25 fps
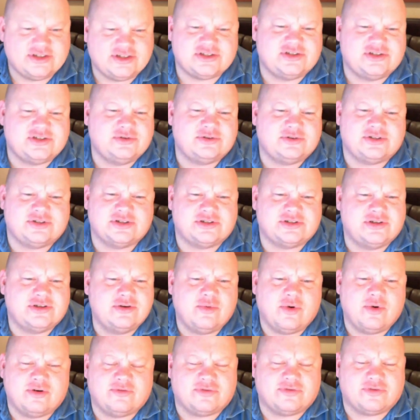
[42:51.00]
just do just do
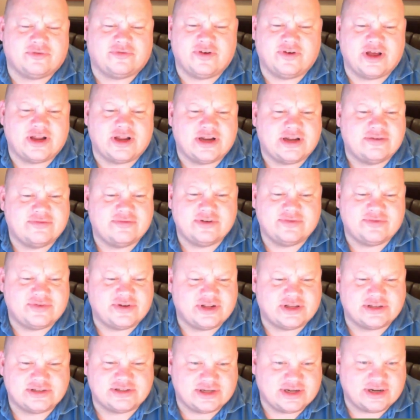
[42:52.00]
one for fun, even if it
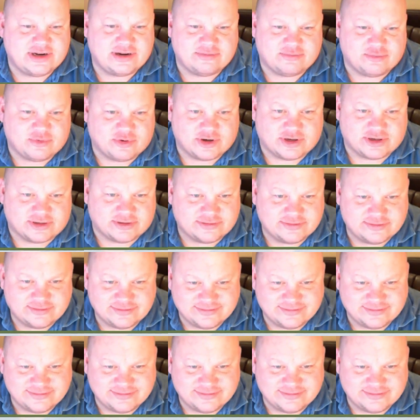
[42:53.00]
doesn't end up working.